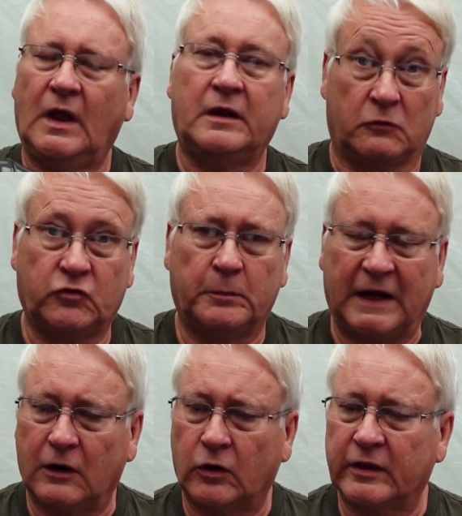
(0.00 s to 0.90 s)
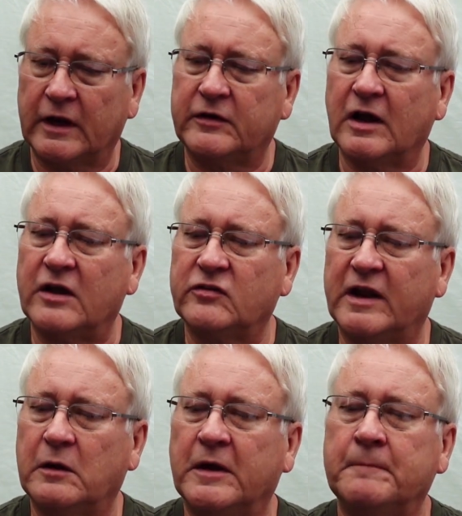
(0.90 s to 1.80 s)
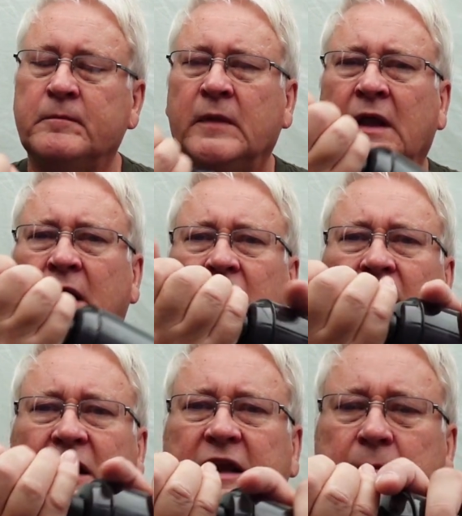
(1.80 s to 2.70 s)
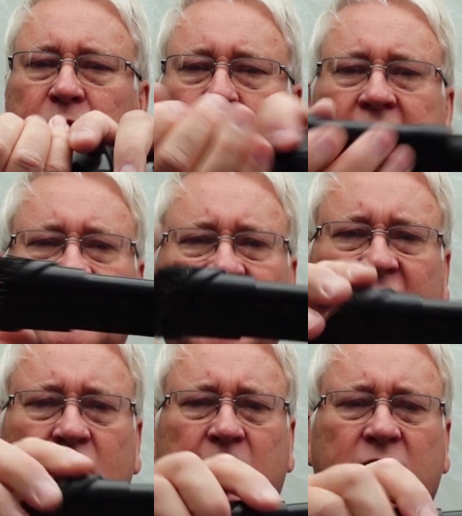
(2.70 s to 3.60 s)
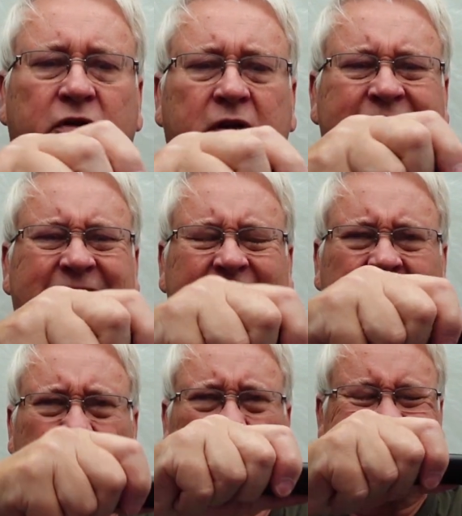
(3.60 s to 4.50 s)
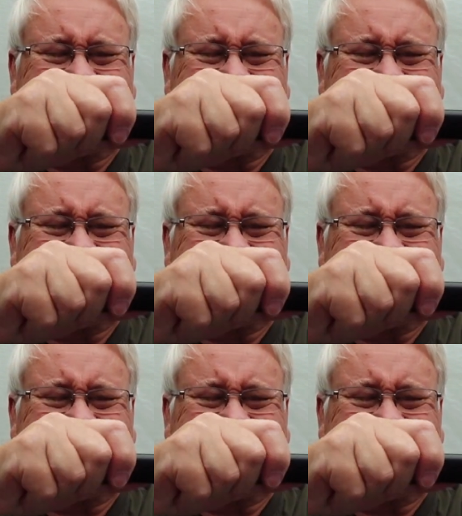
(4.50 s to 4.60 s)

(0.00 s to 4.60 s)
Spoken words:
anyway, it should be longer than a Dyson anyway. It comes with attachments, so